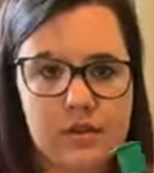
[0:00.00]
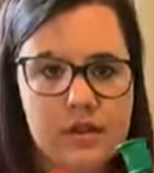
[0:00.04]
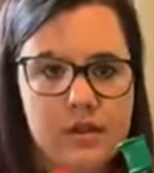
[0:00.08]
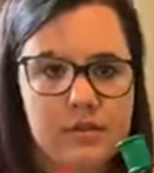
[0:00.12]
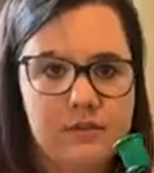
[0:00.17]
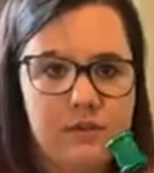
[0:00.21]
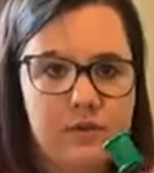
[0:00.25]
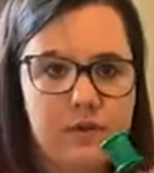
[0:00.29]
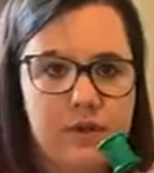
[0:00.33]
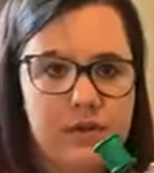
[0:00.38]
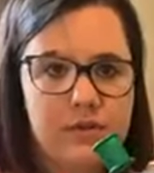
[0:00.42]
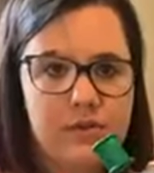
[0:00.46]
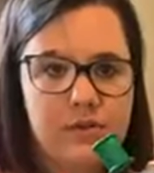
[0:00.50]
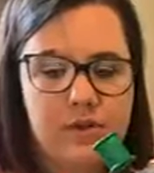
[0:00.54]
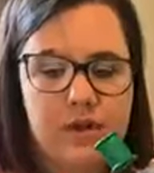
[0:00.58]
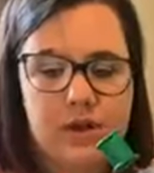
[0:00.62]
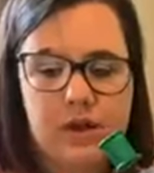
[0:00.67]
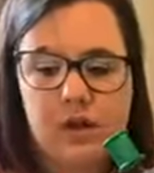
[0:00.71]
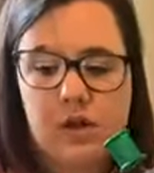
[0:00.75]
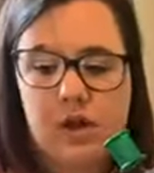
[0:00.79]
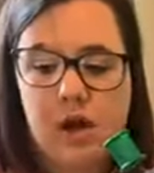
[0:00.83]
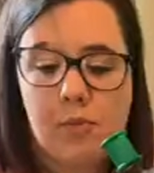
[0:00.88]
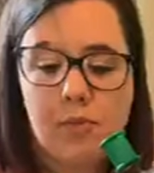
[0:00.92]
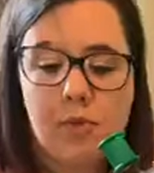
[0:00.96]
If you need to
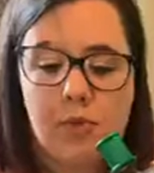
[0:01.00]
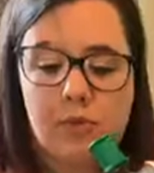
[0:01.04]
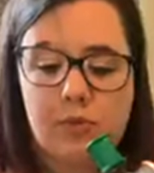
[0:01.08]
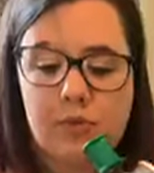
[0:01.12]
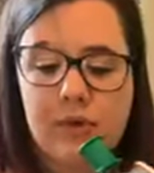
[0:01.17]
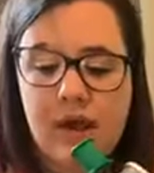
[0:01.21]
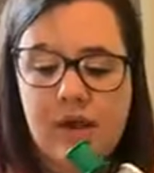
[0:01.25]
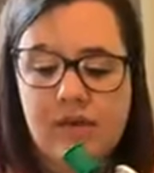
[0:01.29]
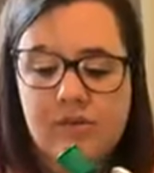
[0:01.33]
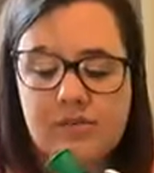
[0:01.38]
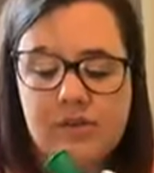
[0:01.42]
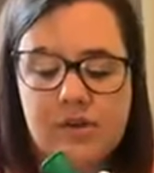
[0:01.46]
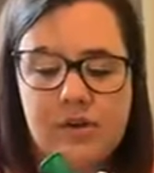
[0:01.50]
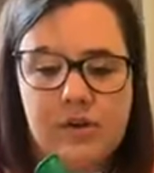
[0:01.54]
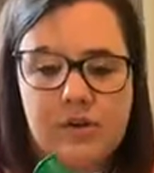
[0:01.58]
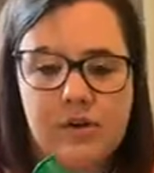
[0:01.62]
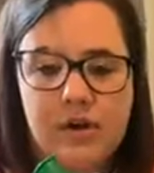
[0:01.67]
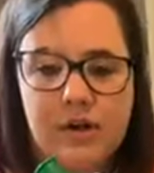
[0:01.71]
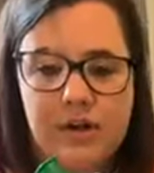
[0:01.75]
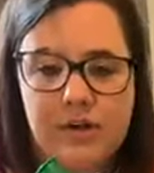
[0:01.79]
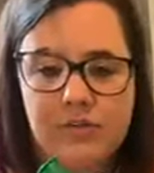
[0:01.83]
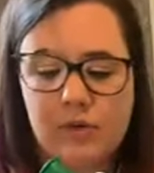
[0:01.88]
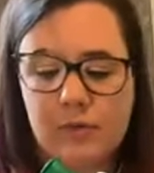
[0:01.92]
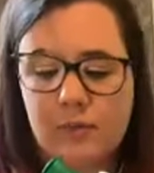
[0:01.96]
take a couple breaths, I know
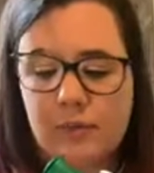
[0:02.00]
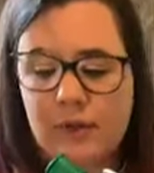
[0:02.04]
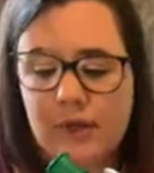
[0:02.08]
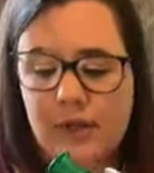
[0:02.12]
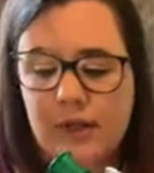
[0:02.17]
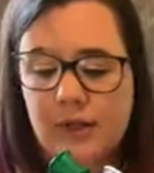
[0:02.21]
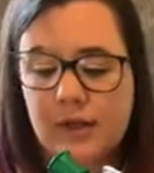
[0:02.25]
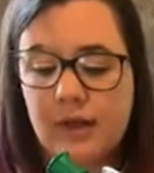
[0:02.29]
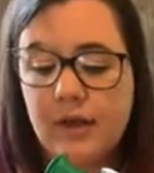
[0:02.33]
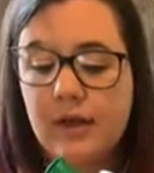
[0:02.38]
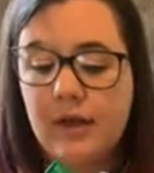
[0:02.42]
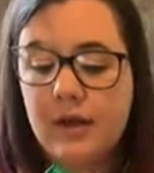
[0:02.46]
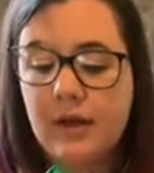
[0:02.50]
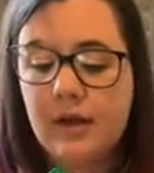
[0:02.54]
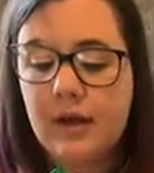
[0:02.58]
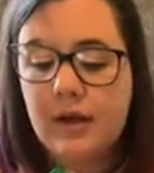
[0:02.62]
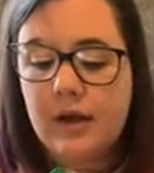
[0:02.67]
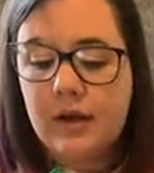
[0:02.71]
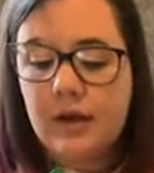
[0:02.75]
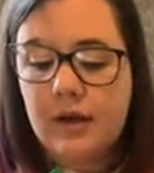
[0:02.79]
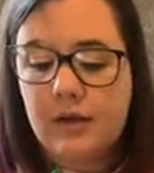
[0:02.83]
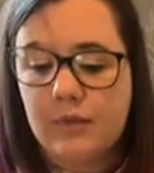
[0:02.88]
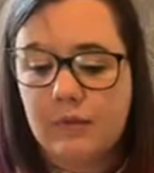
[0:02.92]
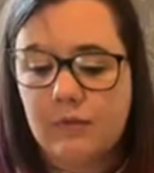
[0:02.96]
not everybody
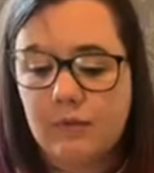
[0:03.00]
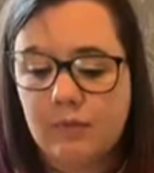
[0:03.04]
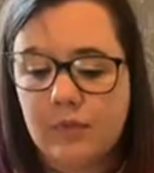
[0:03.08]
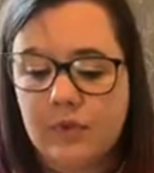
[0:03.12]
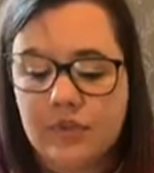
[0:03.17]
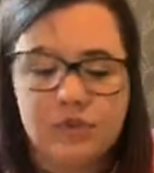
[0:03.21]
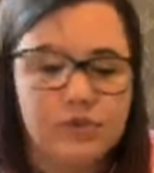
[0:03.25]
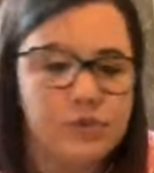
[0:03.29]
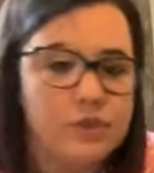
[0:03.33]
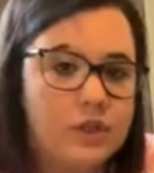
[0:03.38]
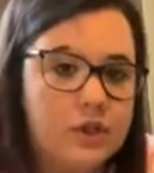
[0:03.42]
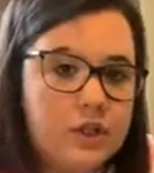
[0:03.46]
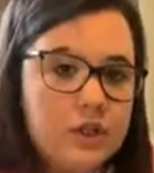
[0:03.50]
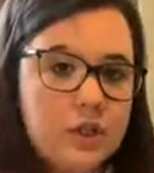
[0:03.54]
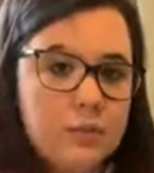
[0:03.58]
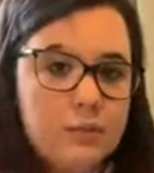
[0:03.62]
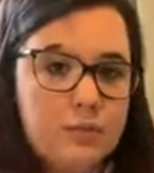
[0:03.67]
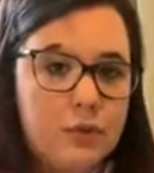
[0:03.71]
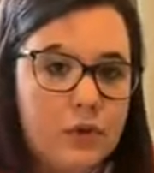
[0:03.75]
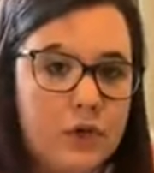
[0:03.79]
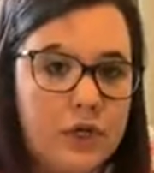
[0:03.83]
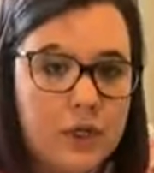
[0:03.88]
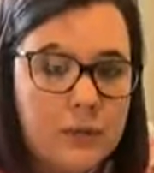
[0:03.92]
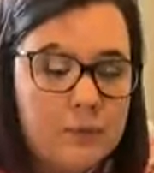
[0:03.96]
is really good at
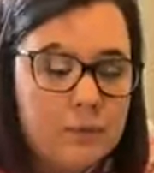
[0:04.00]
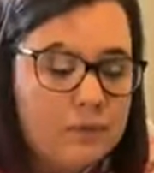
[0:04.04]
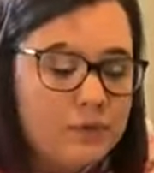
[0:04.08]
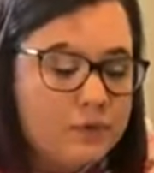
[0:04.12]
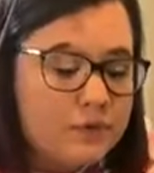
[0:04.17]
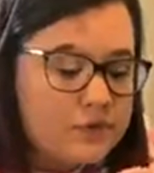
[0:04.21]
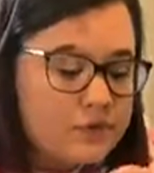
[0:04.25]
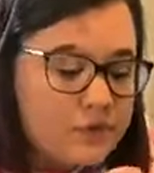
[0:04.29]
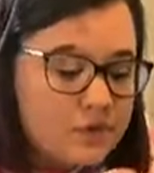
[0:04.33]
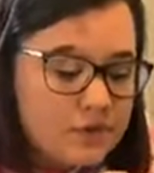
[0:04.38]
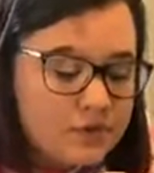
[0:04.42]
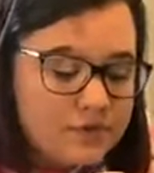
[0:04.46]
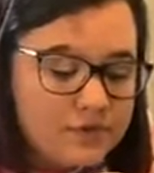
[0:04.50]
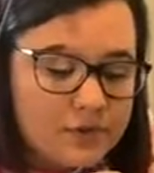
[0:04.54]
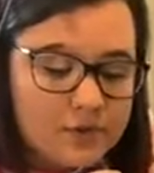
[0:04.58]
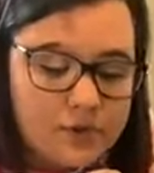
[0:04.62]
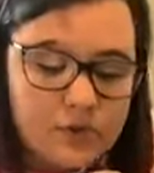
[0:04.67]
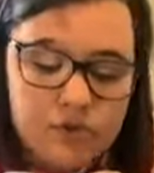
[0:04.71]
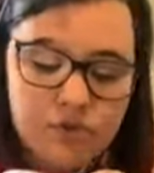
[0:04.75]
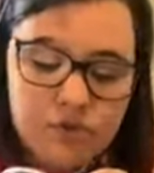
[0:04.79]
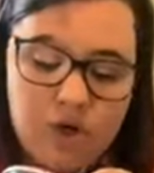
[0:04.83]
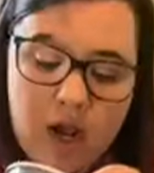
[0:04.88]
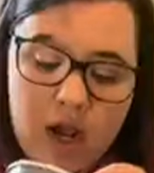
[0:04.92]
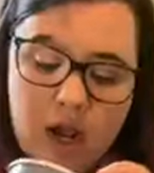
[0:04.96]
blowing up balloons on the
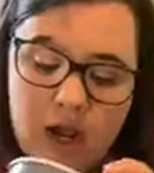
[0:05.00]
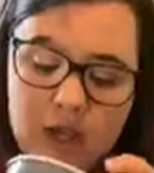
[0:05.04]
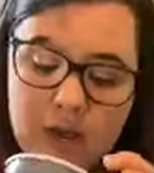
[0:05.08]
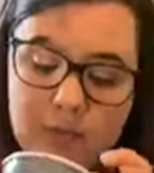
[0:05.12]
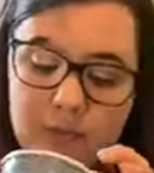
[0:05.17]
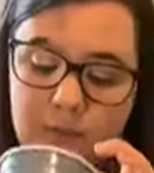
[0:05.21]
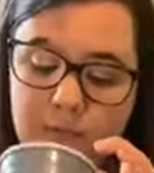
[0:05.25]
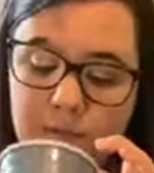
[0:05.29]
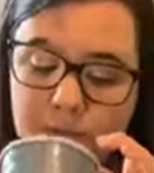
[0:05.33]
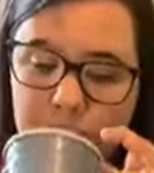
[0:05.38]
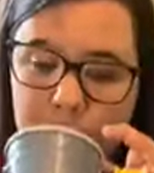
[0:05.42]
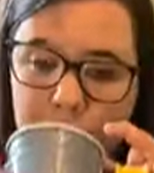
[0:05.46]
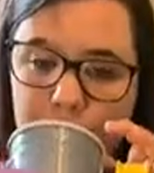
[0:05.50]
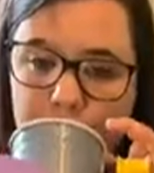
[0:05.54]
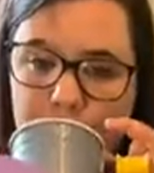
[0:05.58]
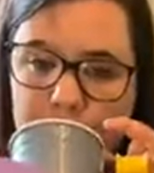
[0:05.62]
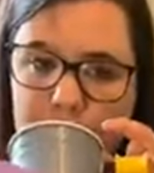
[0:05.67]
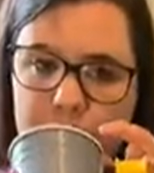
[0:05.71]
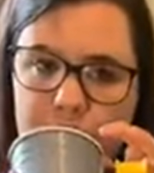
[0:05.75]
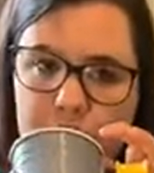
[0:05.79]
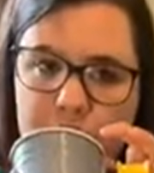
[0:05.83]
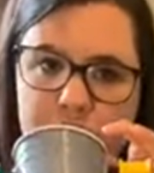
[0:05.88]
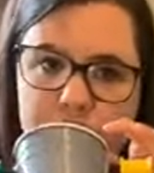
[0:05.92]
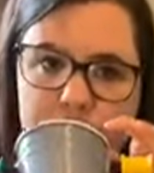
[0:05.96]
first try,
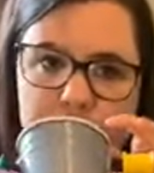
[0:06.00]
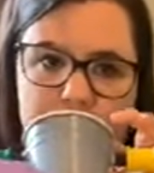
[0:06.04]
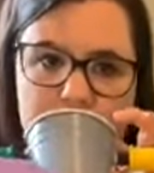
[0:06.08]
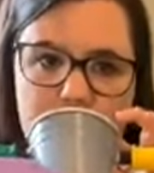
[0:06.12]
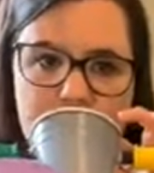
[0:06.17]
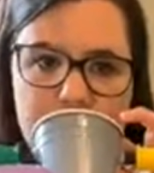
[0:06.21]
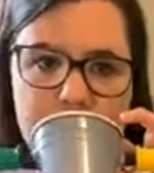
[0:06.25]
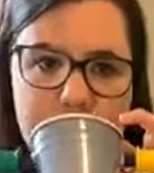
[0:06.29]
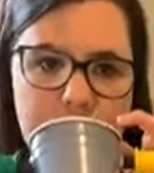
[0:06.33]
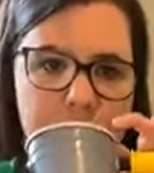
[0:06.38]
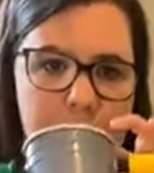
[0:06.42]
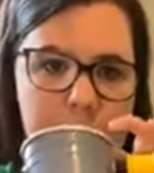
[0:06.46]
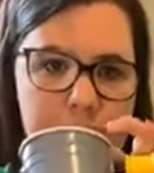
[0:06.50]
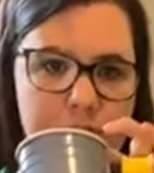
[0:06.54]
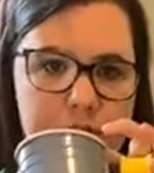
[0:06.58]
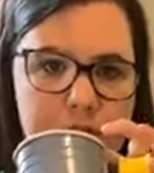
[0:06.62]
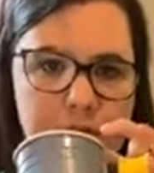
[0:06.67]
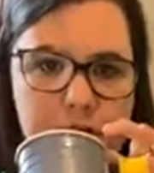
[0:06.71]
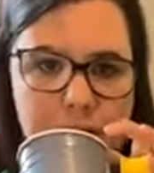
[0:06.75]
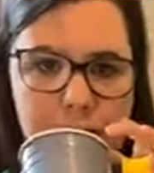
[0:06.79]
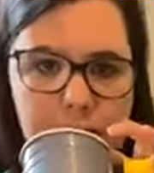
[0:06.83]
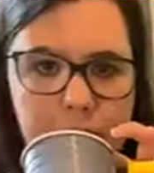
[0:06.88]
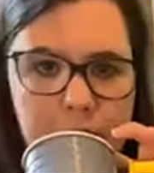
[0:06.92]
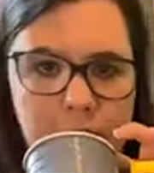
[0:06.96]
but just take your time and
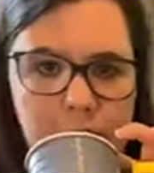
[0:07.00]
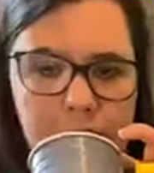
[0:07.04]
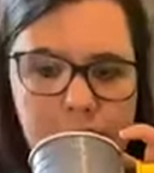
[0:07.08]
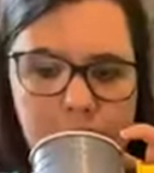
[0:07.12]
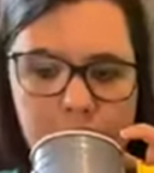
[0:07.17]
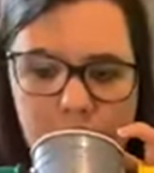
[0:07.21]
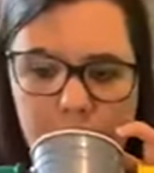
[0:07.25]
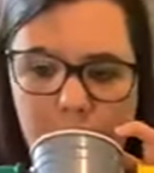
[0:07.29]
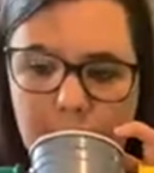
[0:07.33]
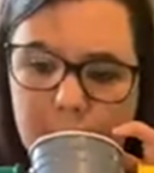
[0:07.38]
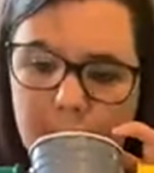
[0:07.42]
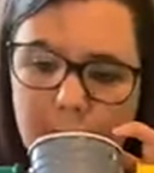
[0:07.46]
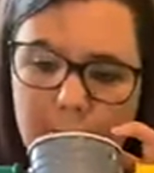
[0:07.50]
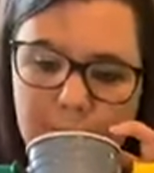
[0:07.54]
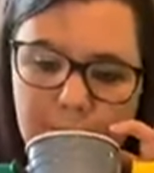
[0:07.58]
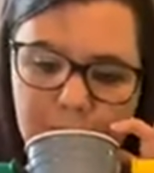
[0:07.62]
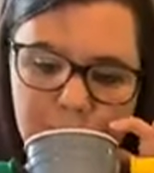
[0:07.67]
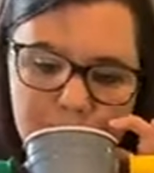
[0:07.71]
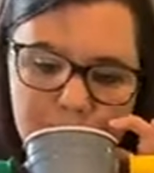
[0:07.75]
try and blow it up.